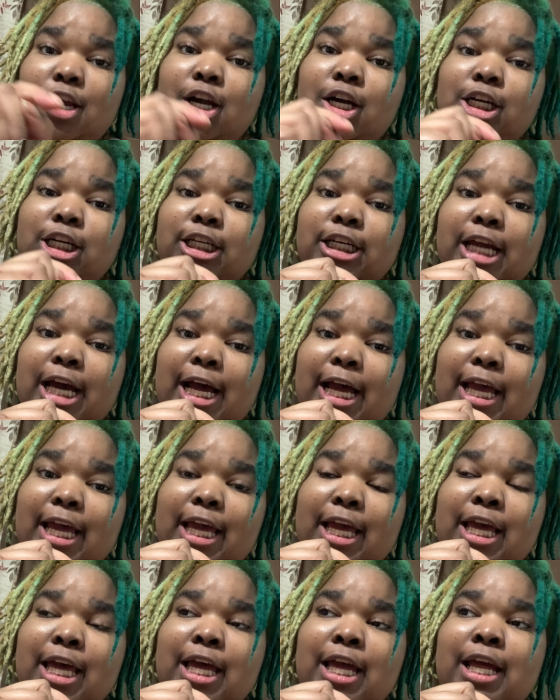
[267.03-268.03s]
or not,
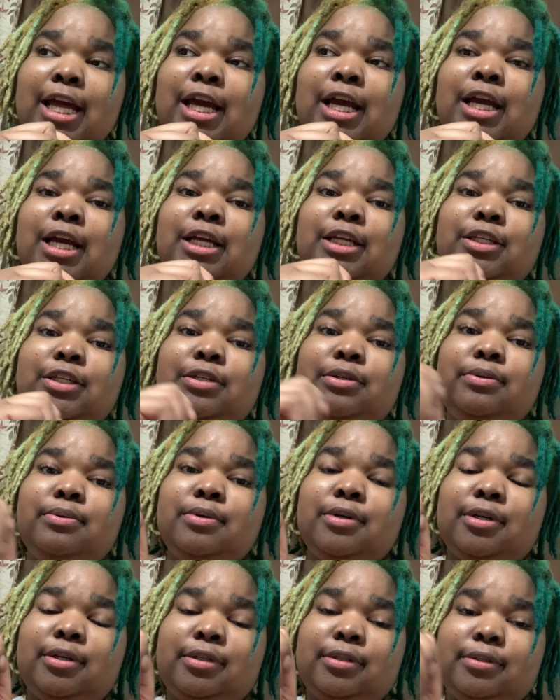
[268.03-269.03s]

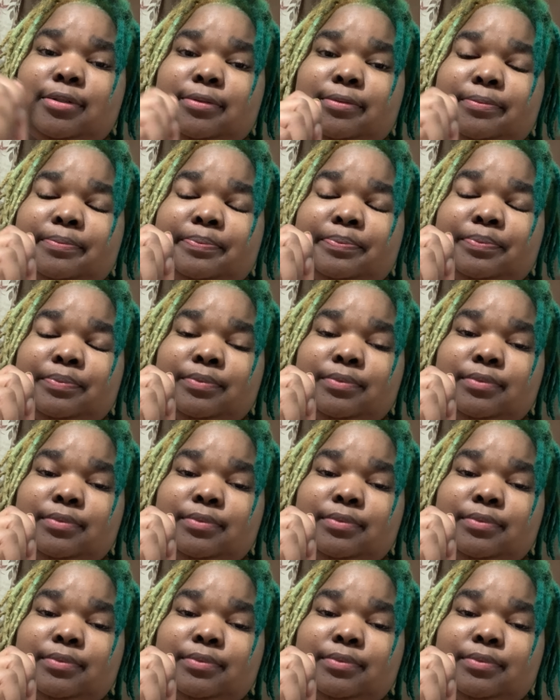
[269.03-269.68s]
you um